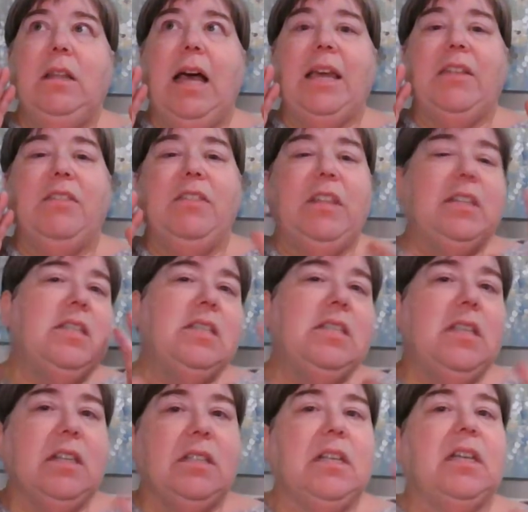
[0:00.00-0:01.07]
like this is
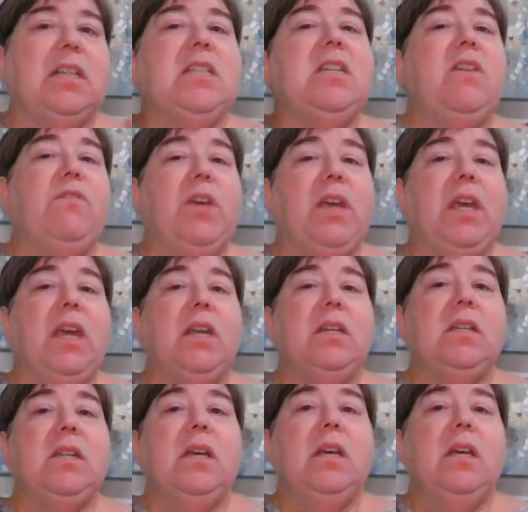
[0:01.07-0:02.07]
a significant